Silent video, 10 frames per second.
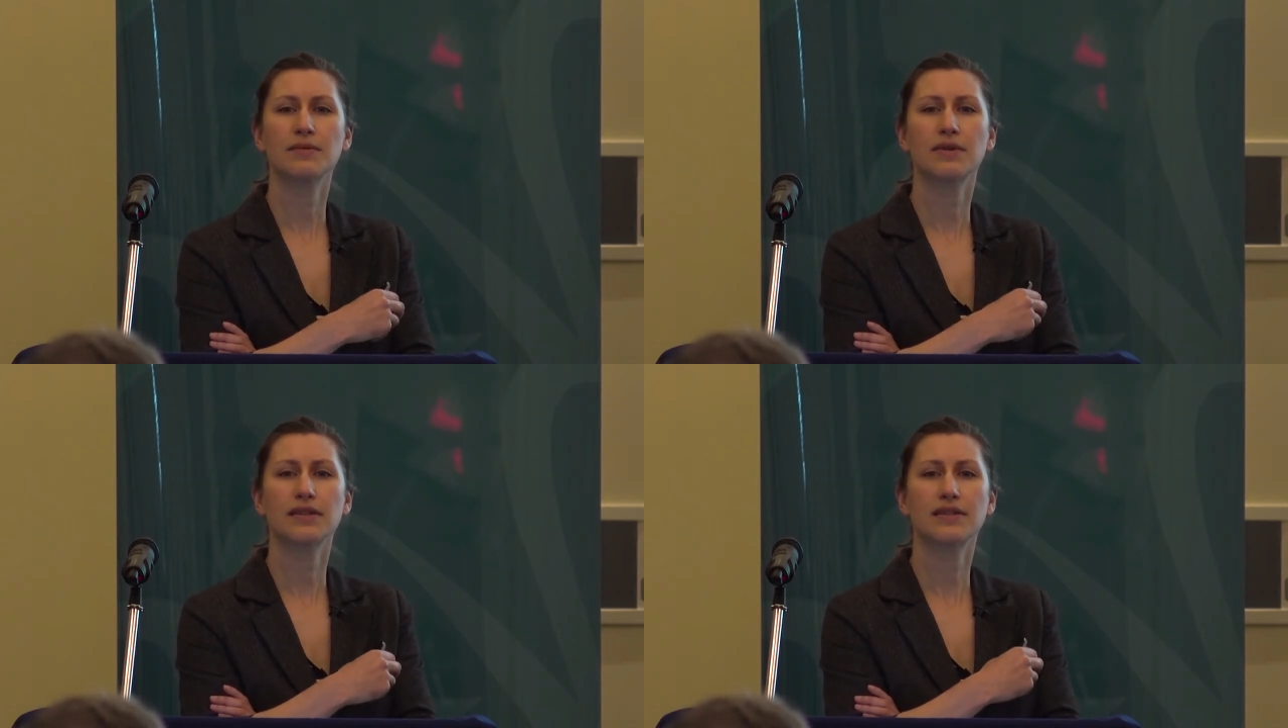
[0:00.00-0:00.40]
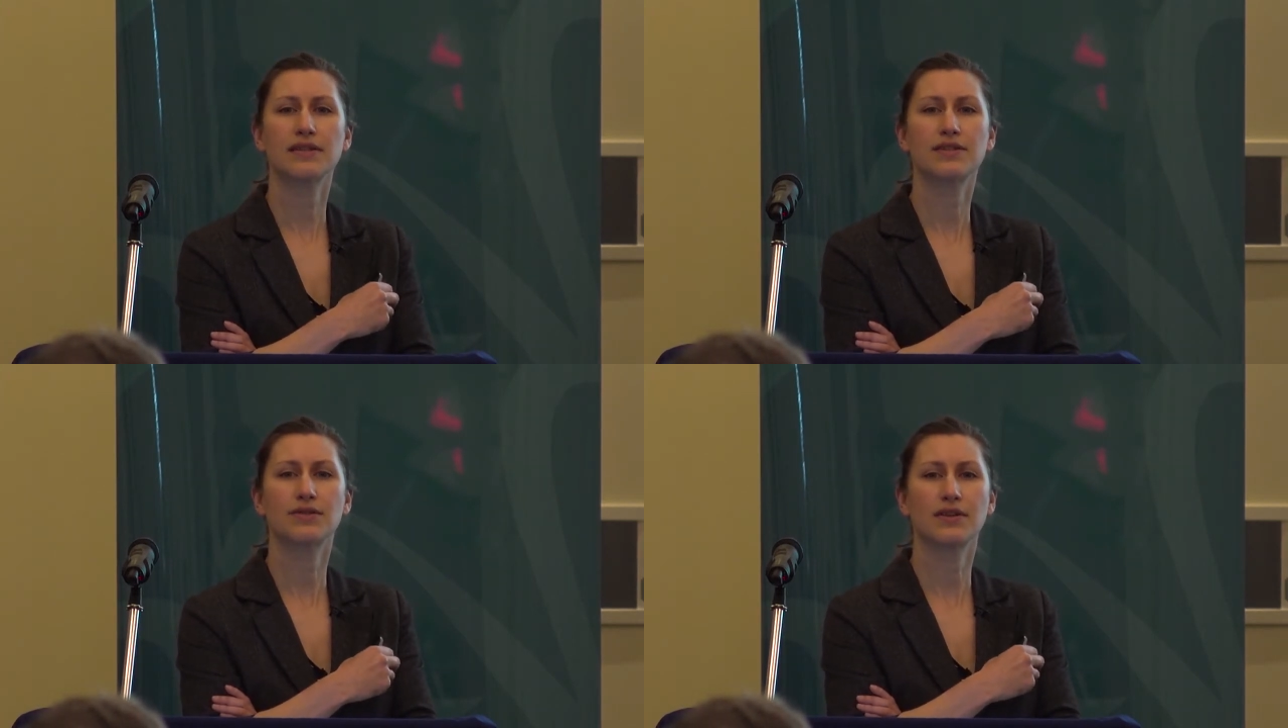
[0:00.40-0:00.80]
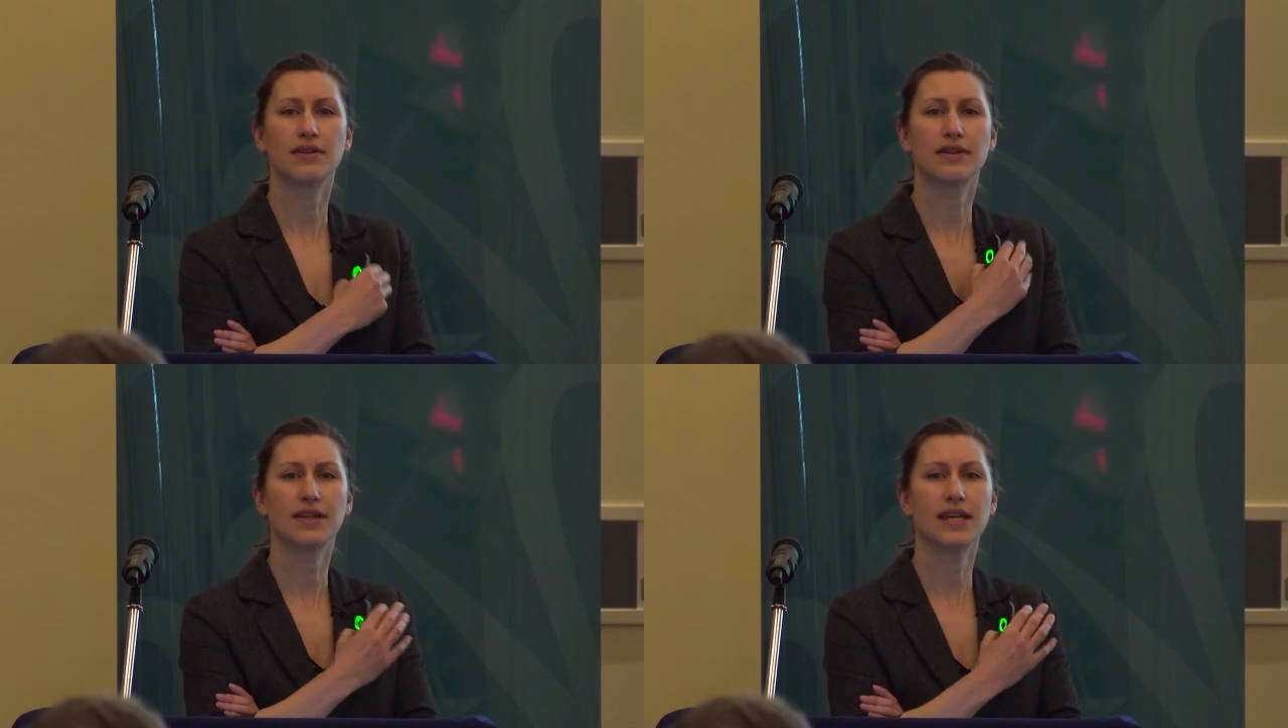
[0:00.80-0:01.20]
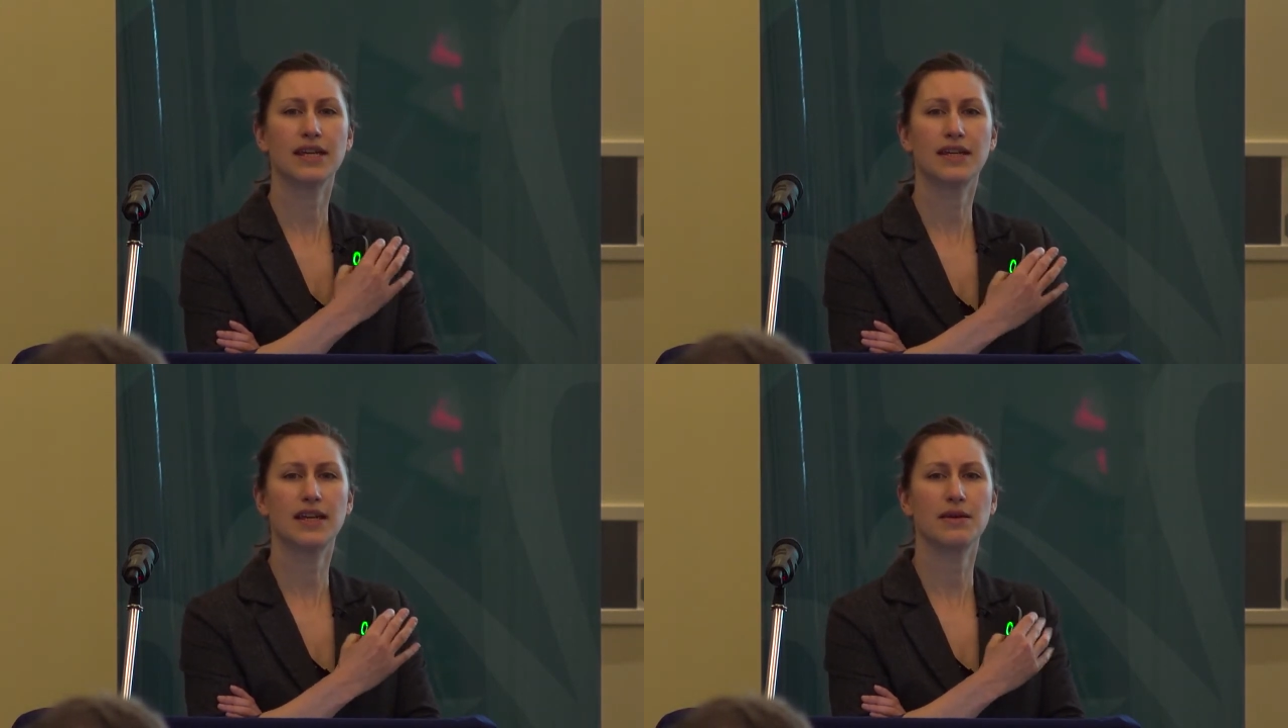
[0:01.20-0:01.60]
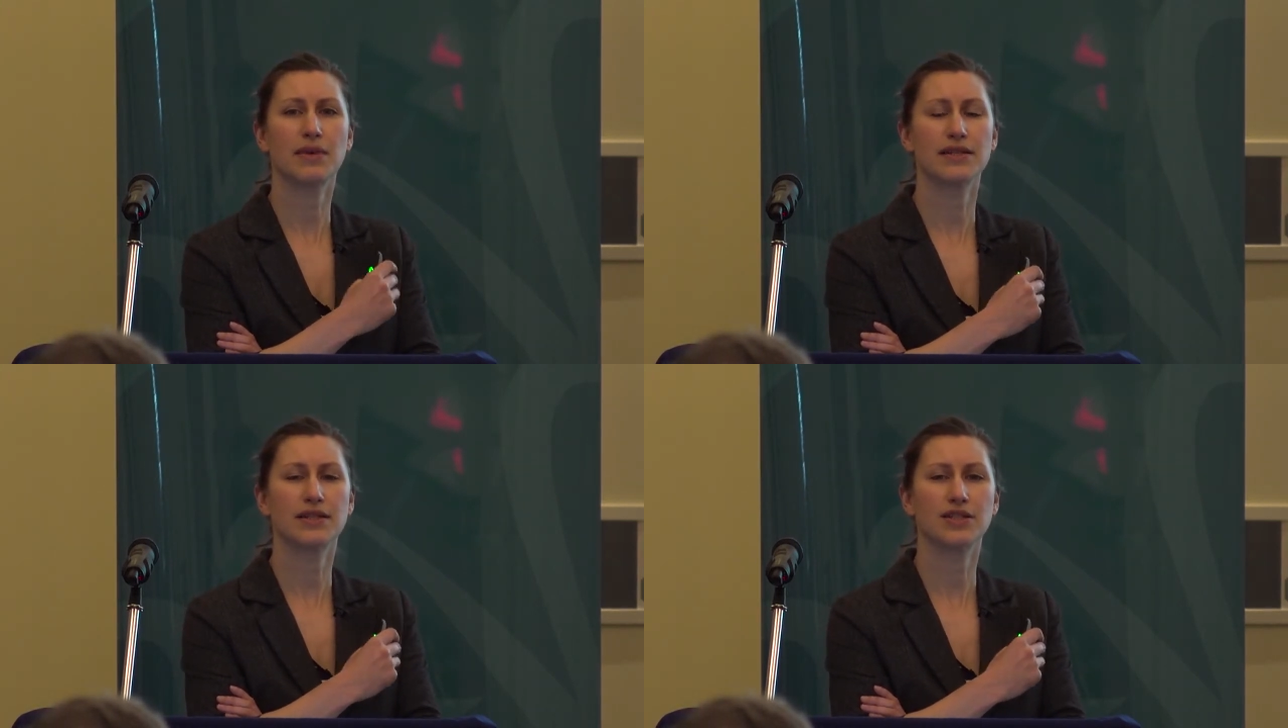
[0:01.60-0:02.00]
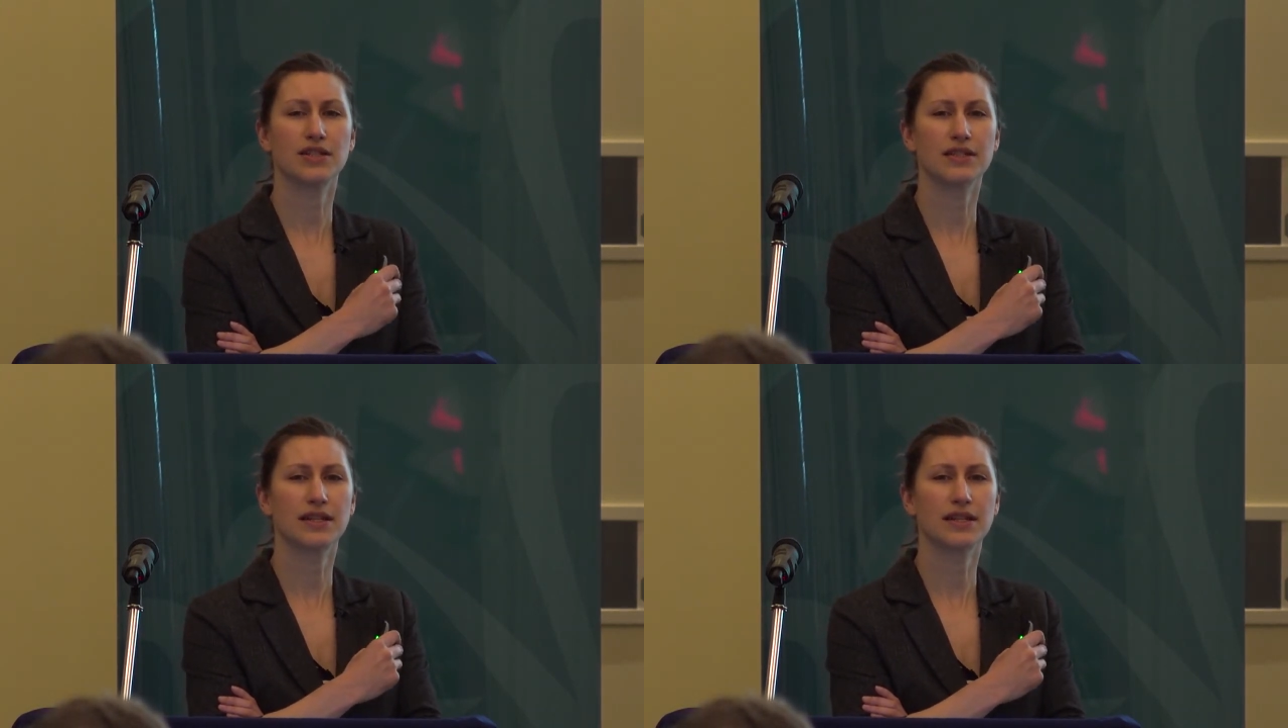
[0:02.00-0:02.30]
But this is sort of their key messages.